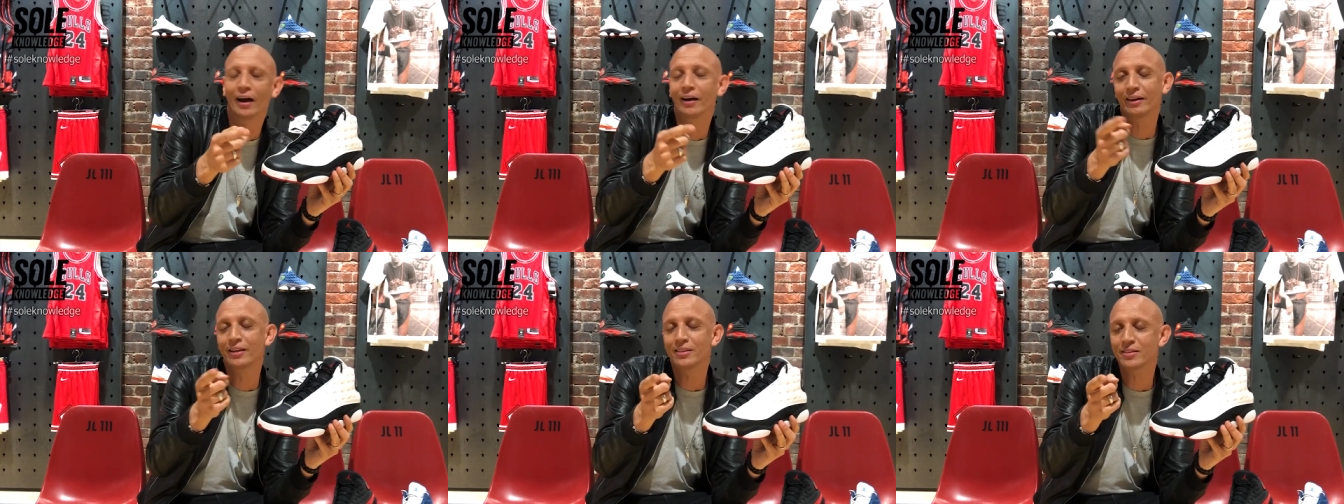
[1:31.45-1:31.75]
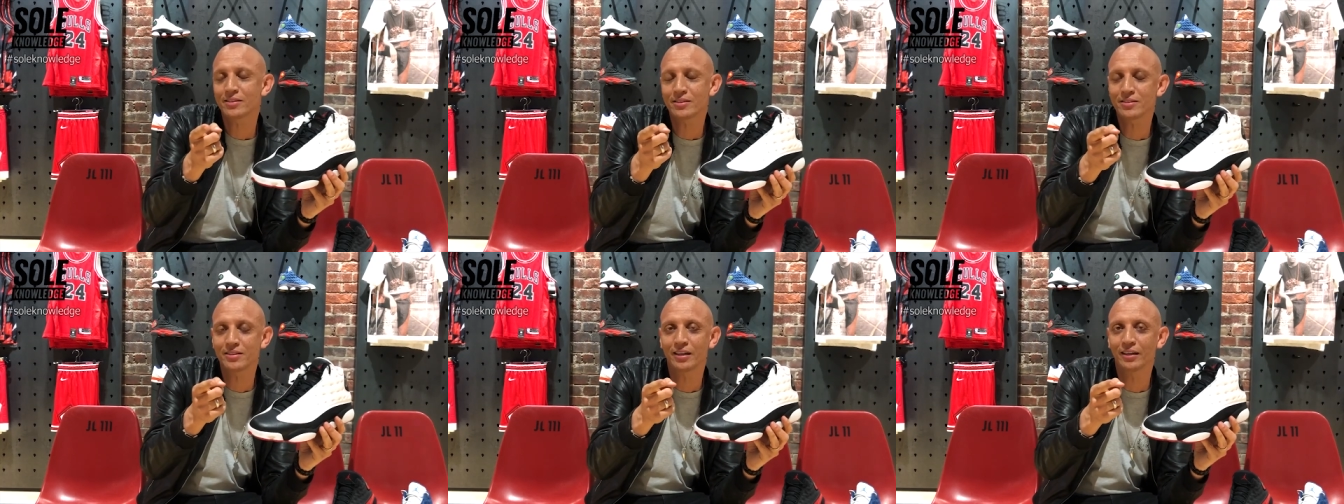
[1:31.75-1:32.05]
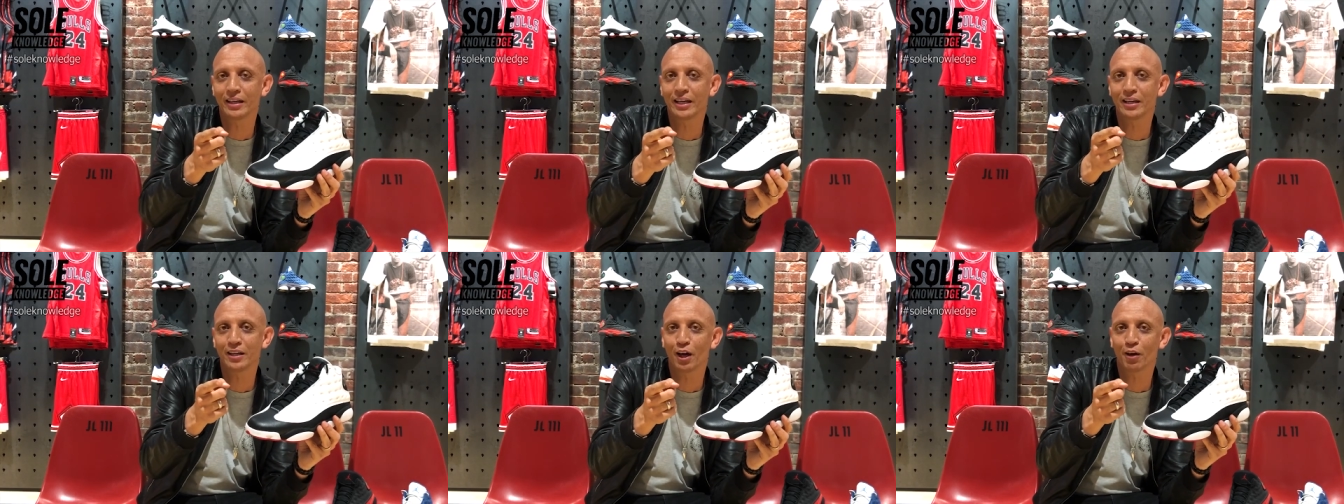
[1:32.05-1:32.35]

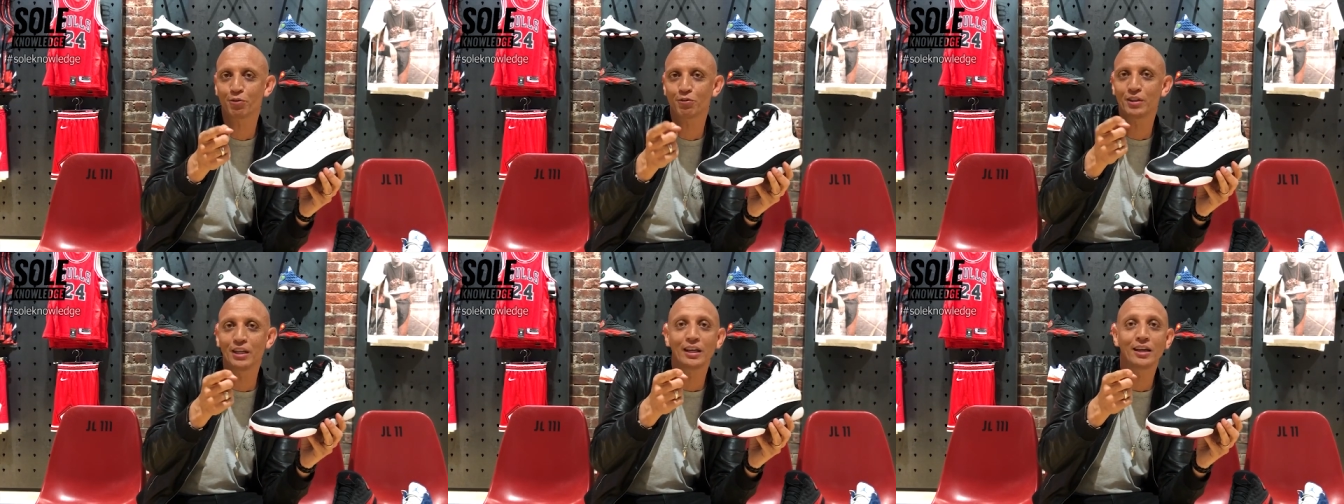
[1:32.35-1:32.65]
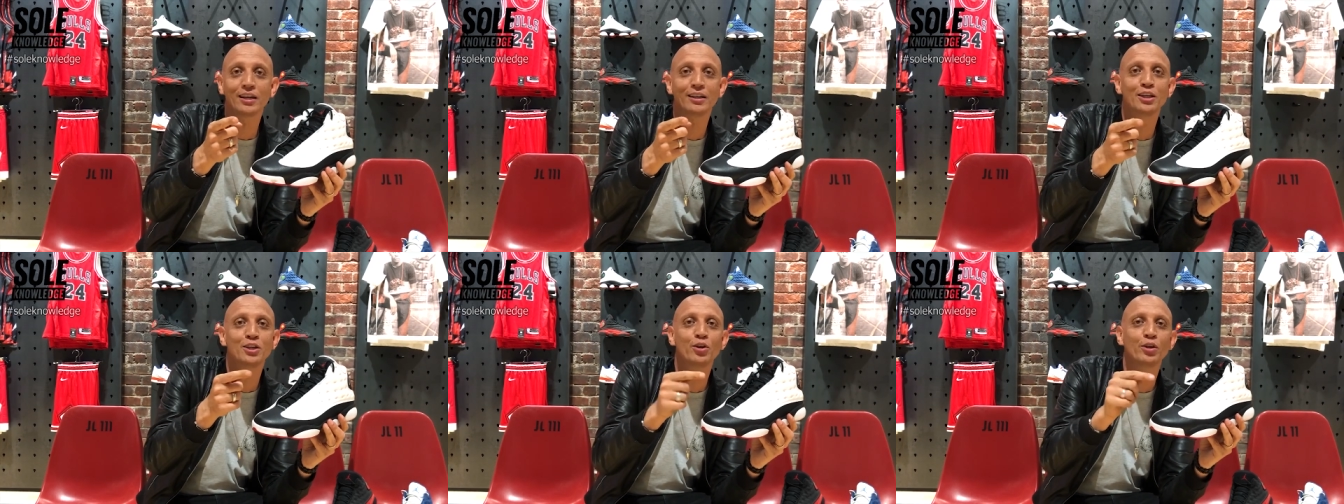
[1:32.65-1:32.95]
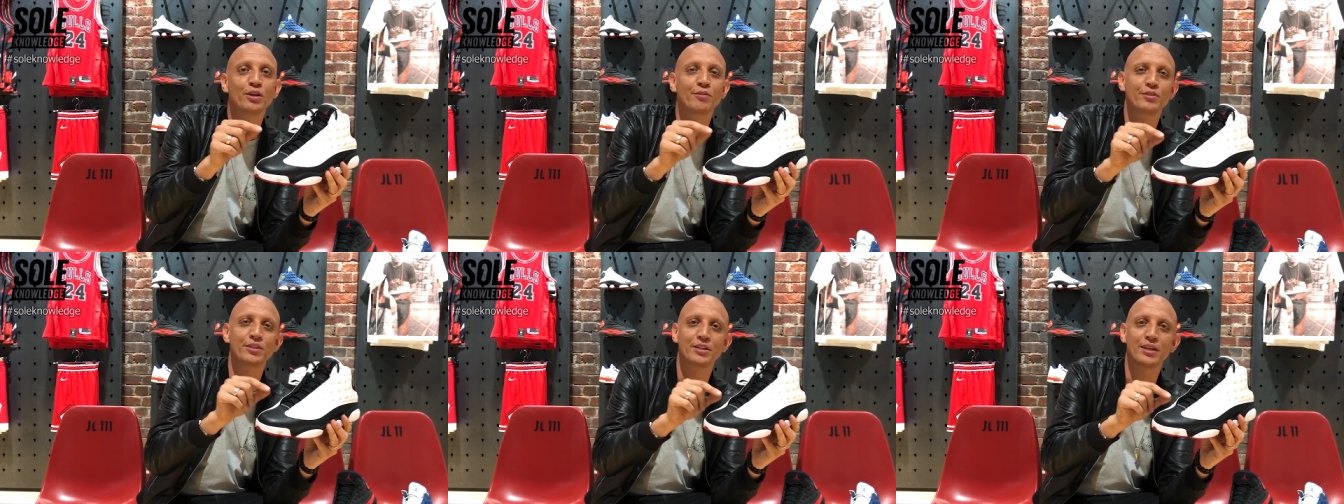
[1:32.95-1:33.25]
Interestingly enough, Tinker did not
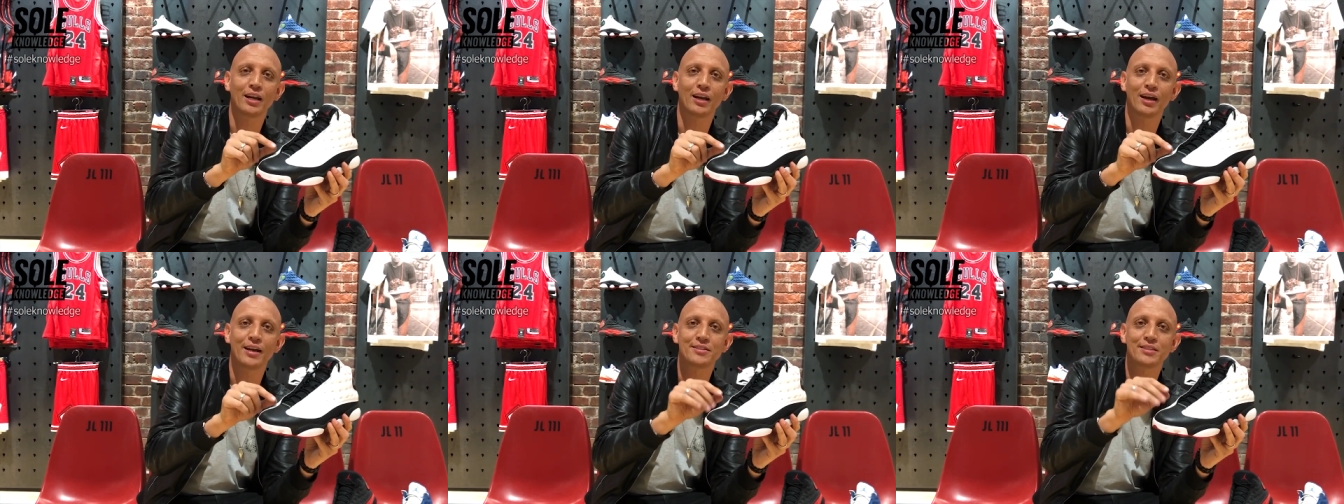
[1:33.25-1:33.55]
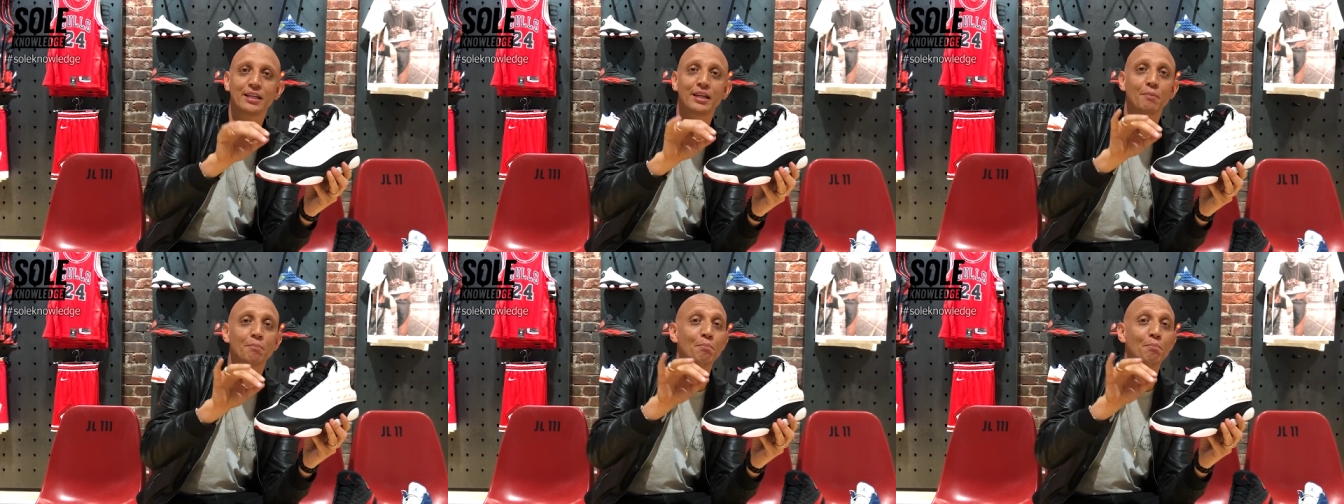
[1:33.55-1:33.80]
even realize that